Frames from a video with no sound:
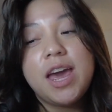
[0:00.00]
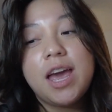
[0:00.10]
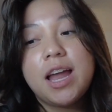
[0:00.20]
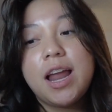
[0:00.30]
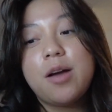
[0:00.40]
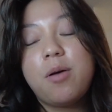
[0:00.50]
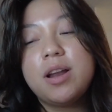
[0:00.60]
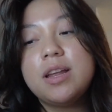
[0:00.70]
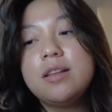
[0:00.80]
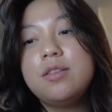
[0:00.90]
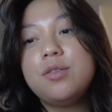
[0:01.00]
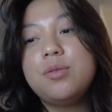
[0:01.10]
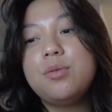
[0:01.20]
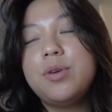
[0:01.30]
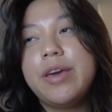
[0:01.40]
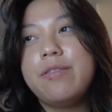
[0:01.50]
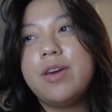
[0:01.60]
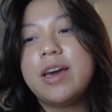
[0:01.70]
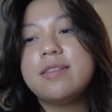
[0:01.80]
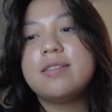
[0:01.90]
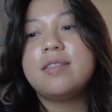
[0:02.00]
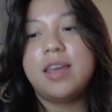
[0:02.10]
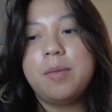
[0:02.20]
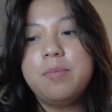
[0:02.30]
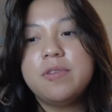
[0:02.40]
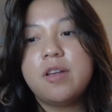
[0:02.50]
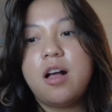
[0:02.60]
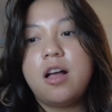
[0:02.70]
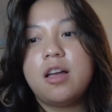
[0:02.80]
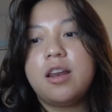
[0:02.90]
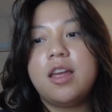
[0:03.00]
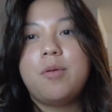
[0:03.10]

and I wanted to give you guys tips on